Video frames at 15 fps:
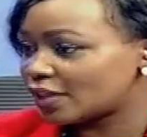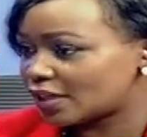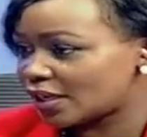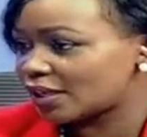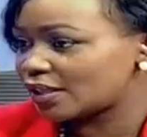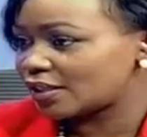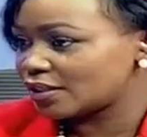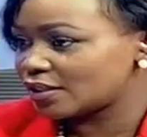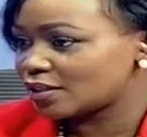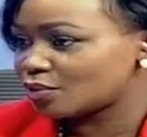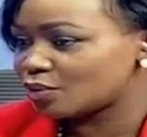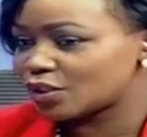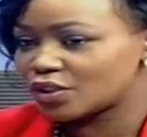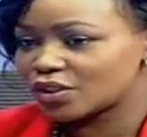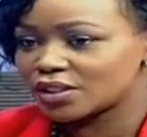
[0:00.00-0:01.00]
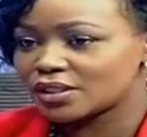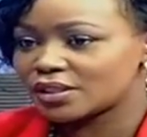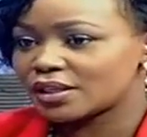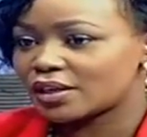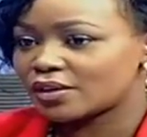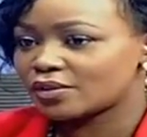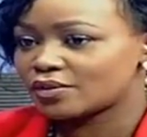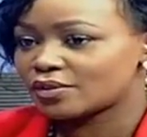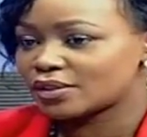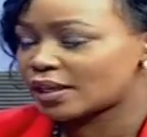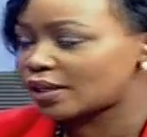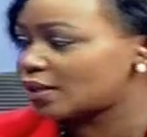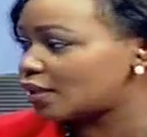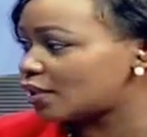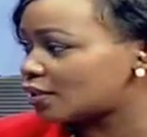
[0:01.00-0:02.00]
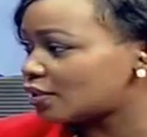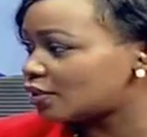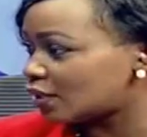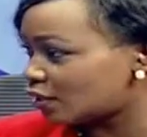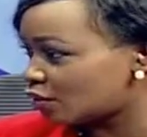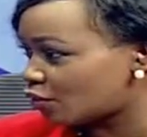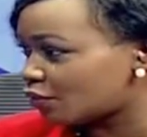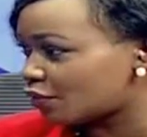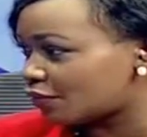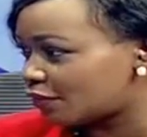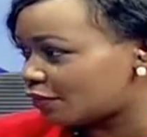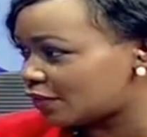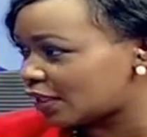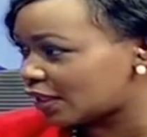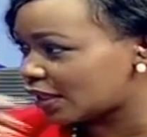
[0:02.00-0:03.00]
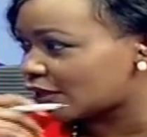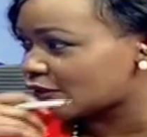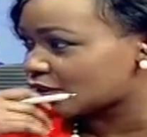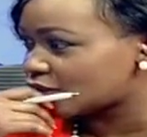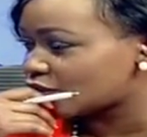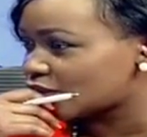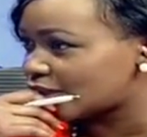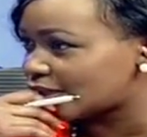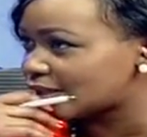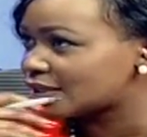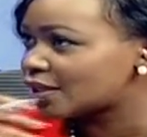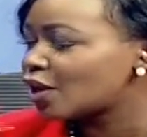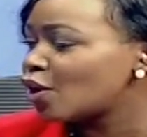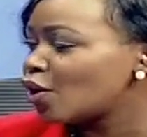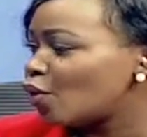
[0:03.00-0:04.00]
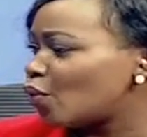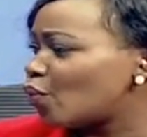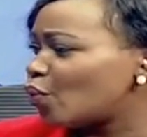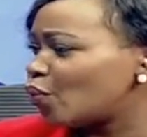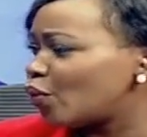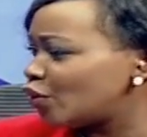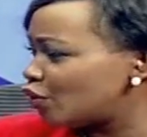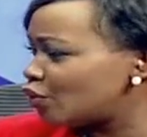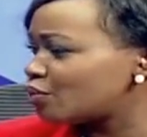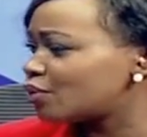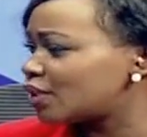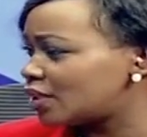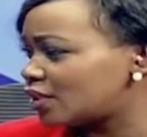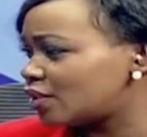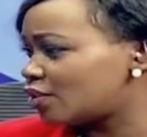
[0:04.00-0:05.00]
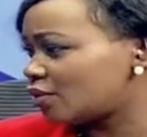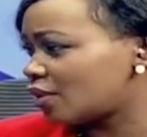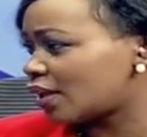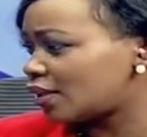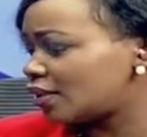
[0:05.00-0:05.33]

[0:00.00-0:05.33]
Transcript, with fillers: Kenyans, which is now standing at just over 50,000 shillings. What do you read into that?